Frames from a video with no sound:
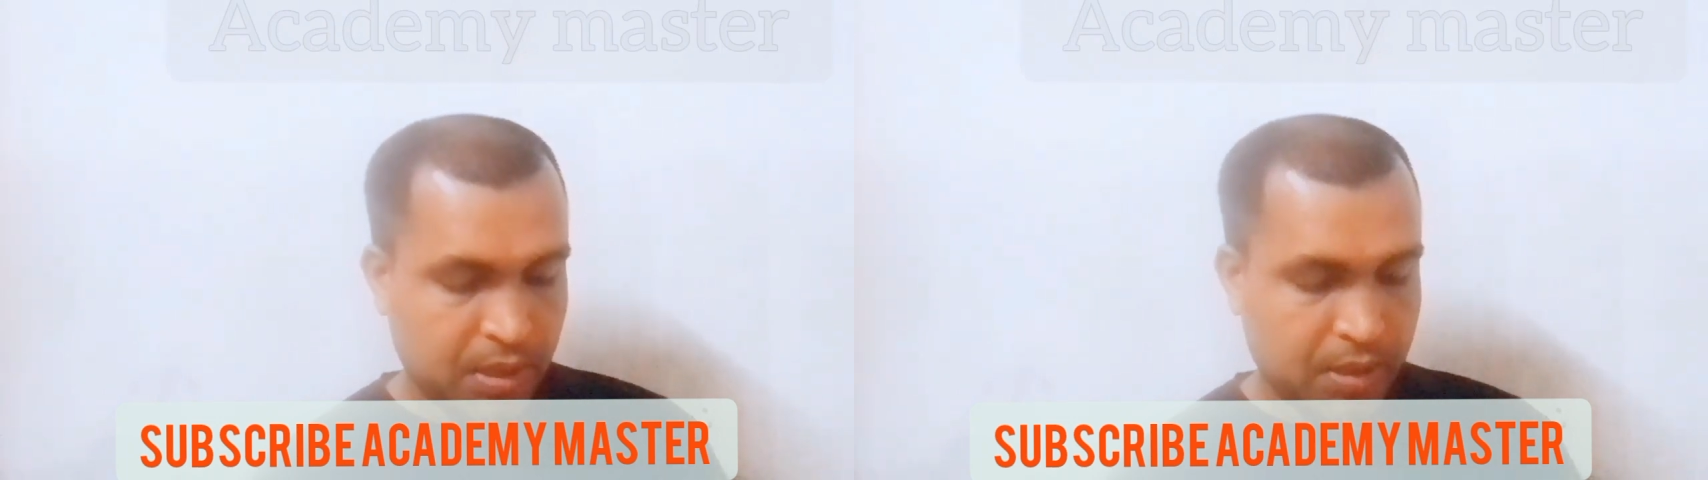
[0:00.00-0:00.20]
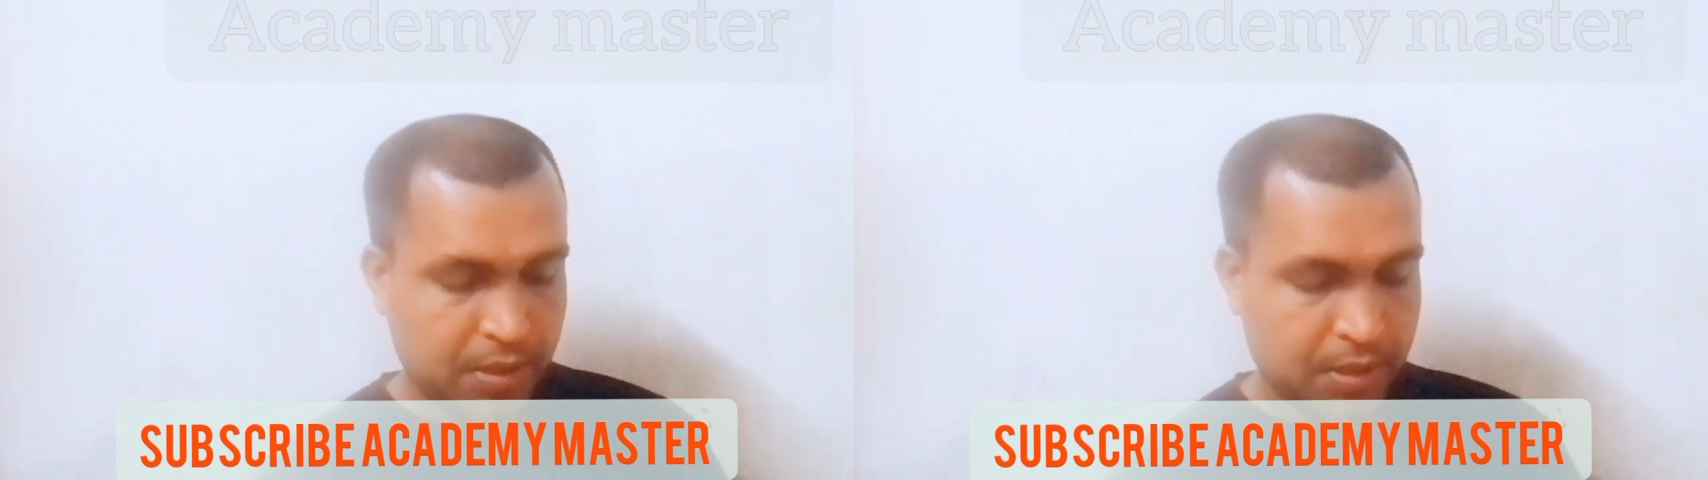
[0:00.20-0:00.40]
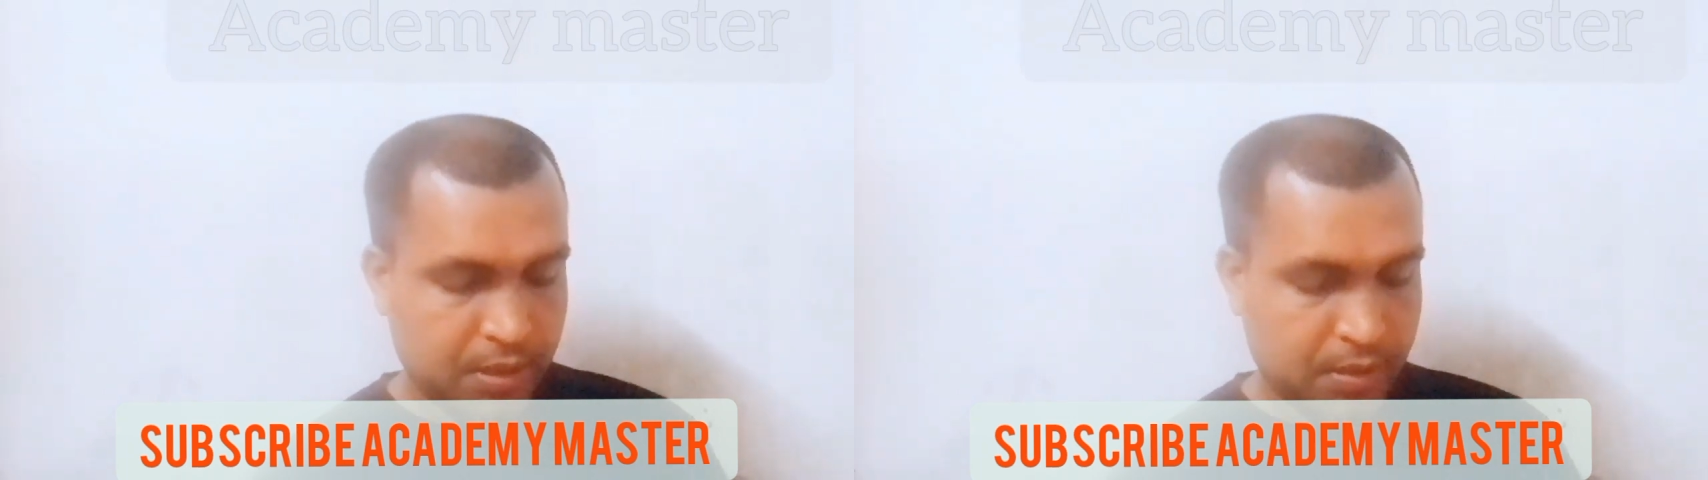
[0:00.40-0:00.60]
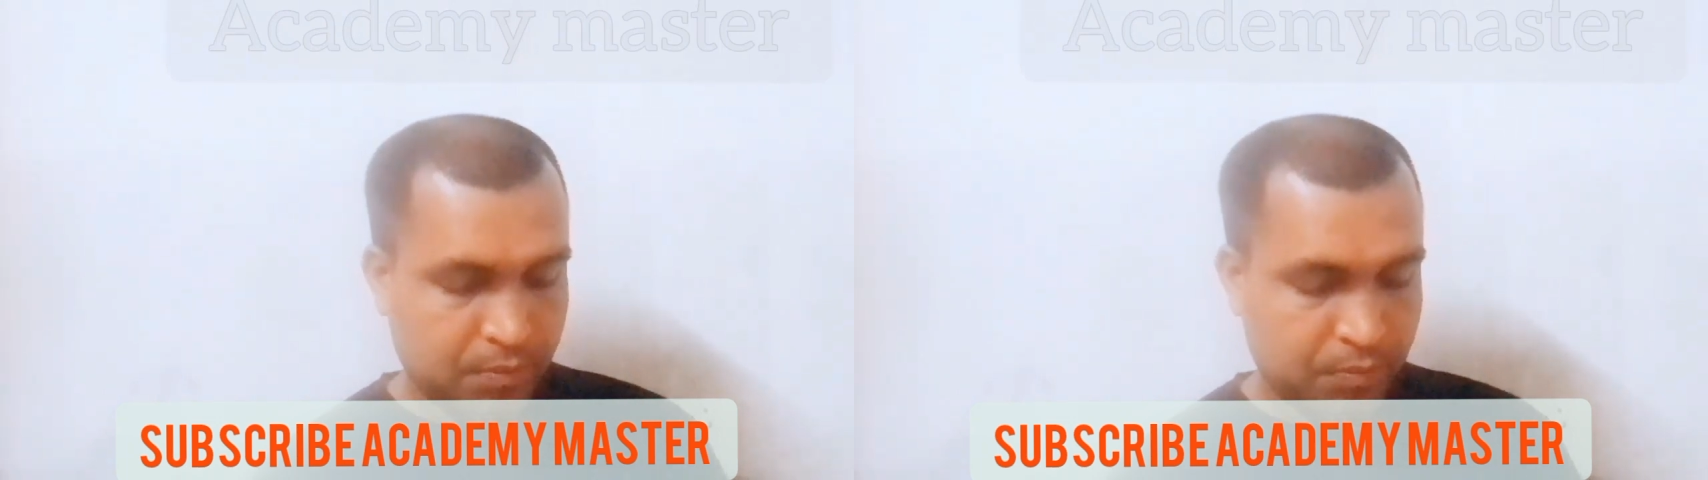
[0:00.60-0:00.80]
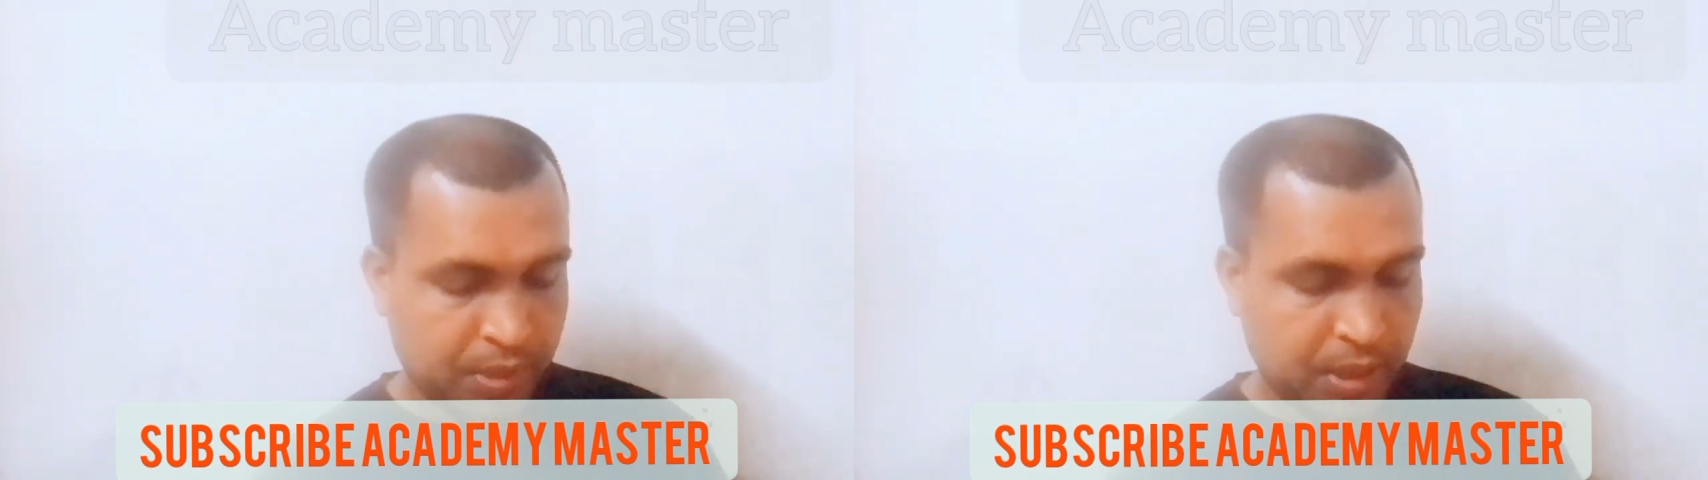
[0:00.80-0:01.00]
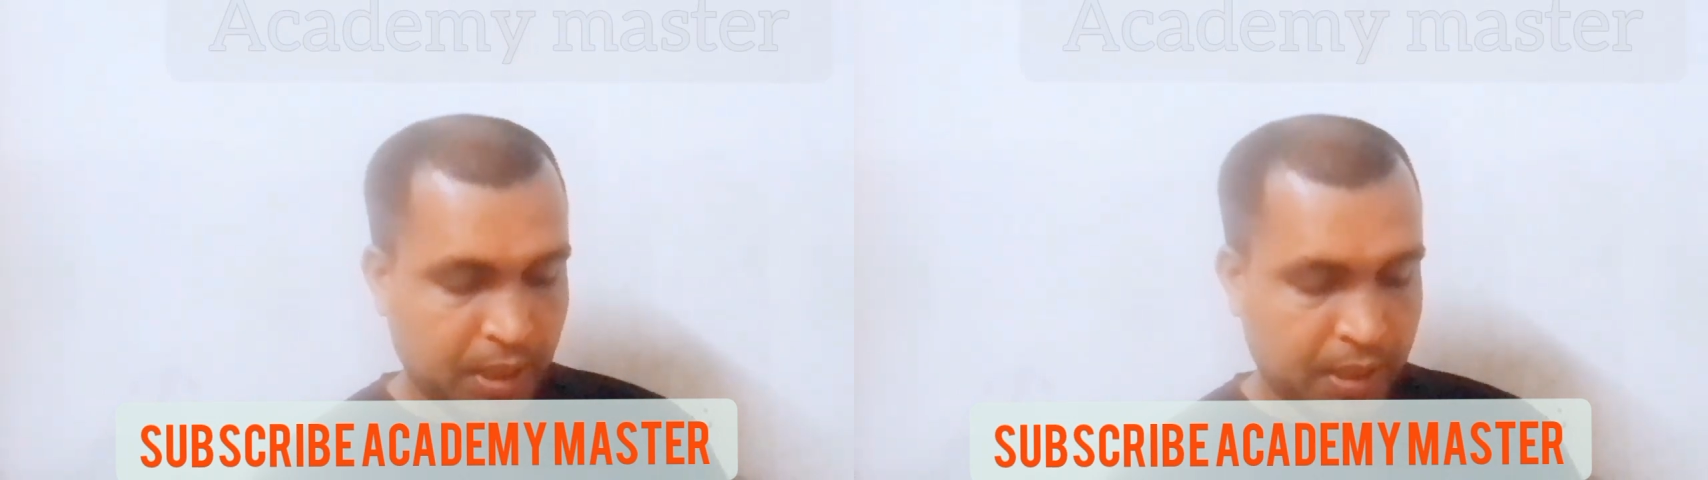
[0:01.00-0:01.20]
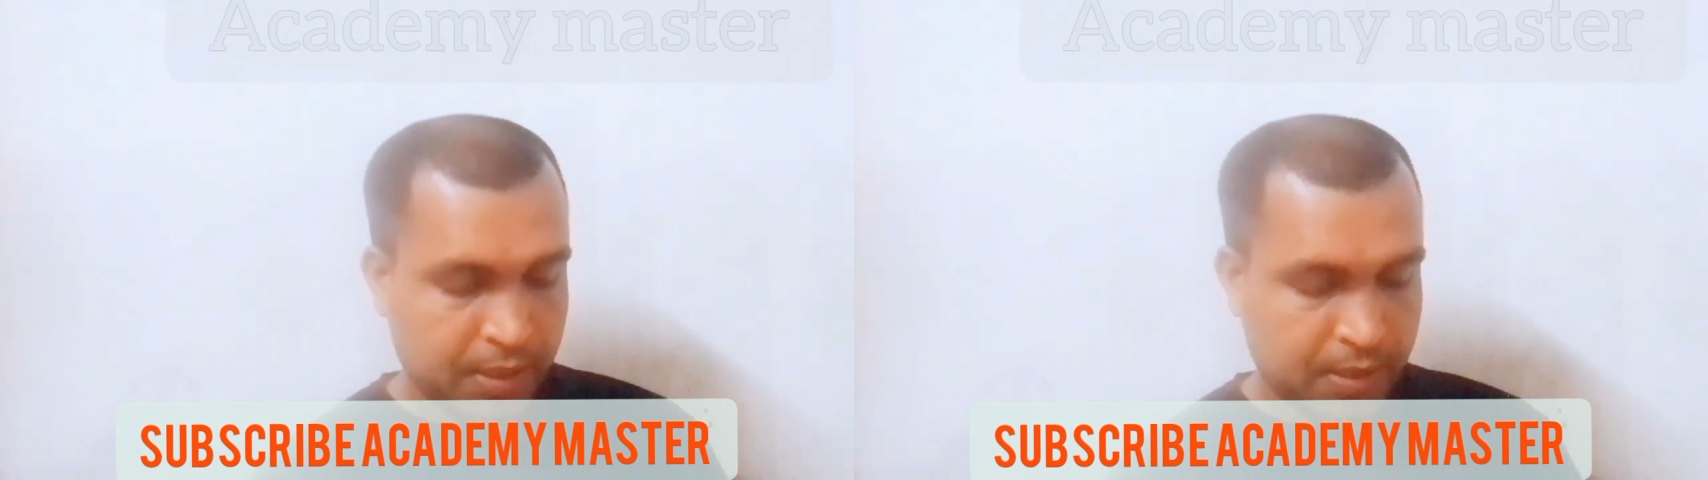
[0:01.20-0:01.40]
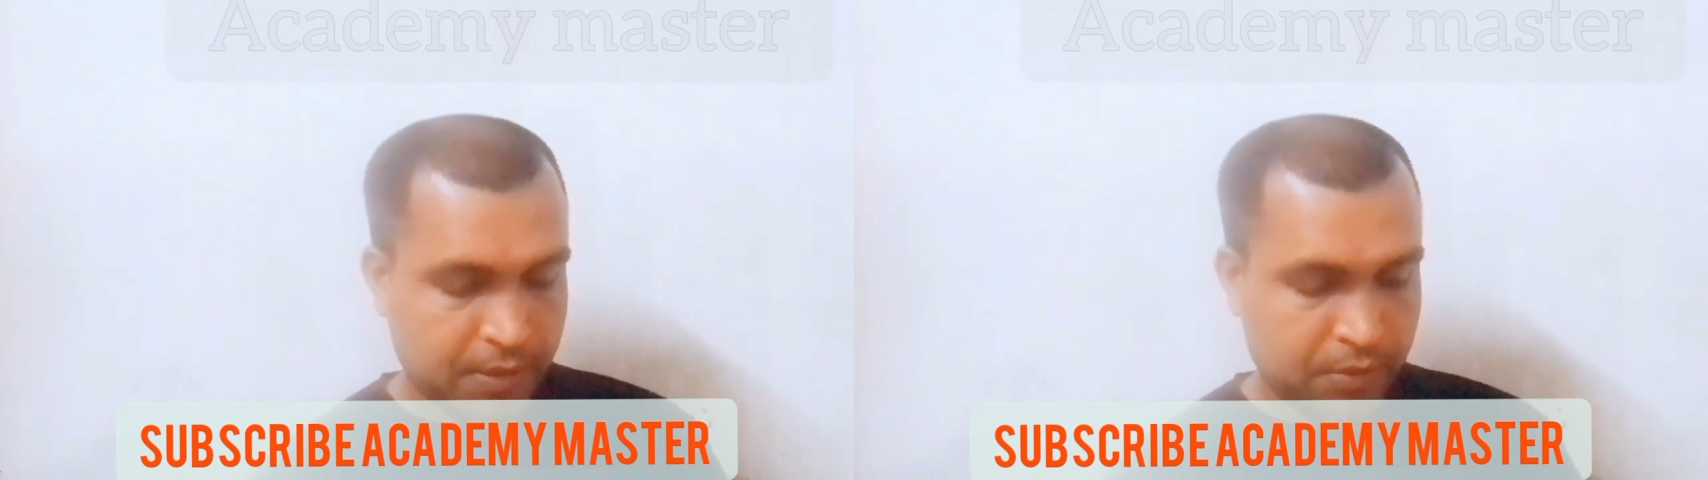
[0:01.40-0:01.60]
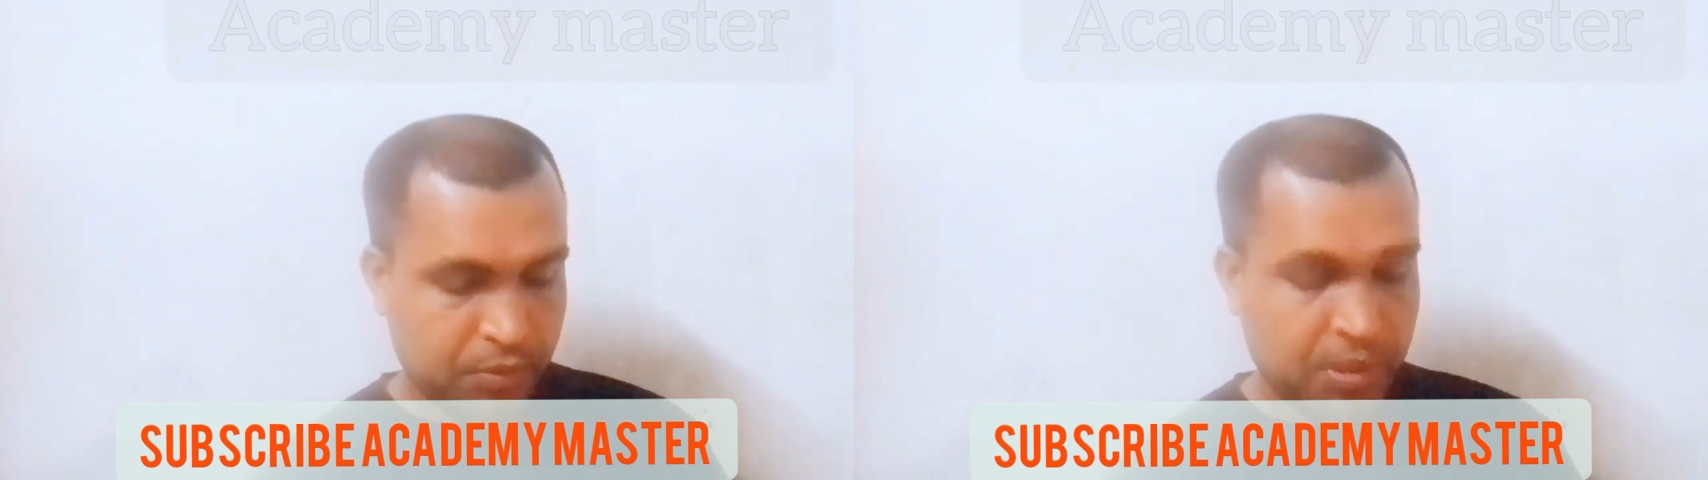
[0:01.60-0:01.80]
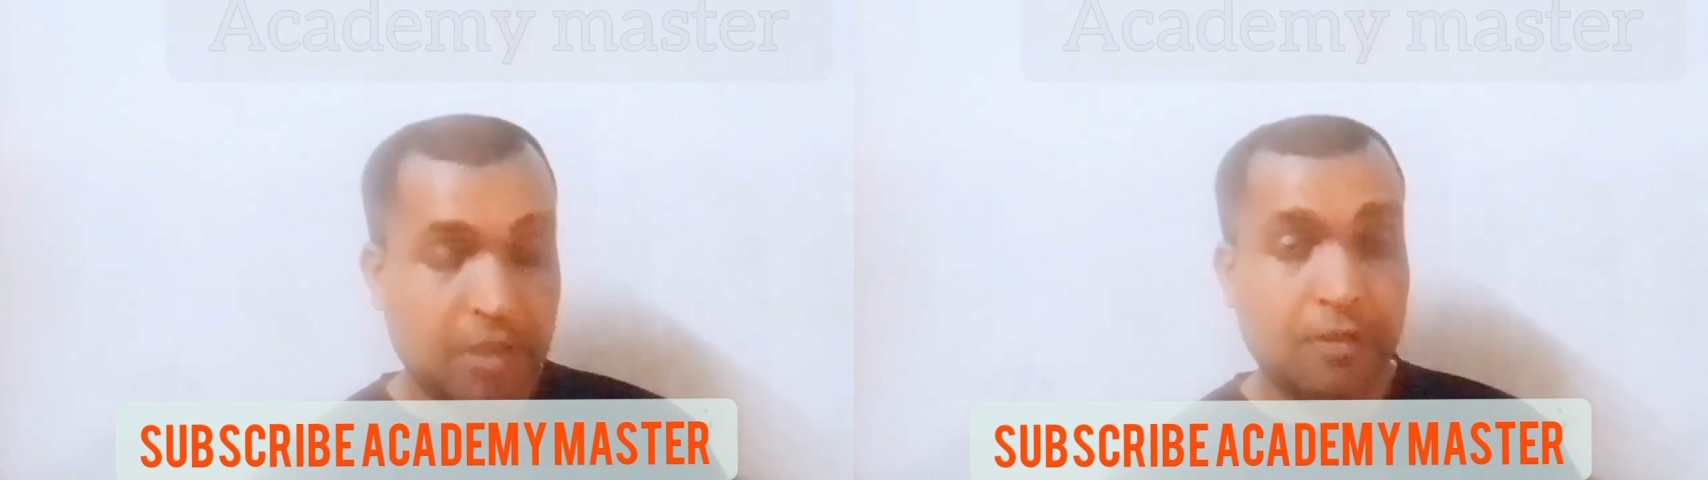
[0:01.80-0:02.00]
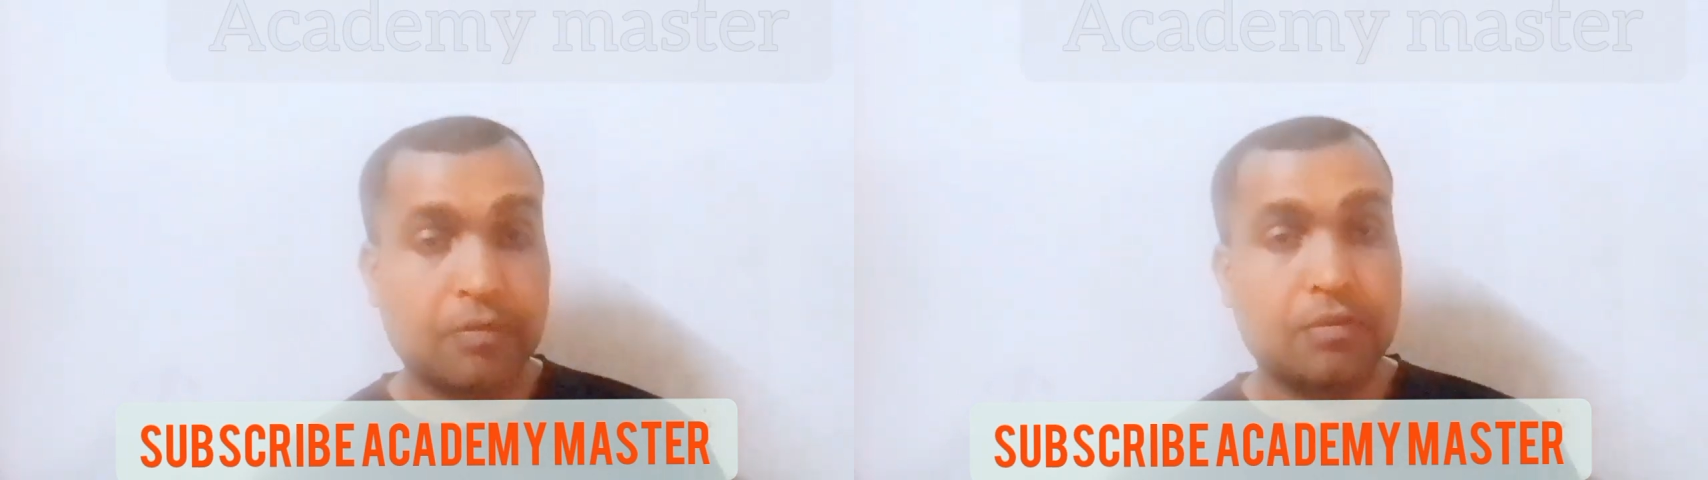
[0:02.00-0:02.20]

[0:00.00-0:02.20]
it is being asked in 20 also,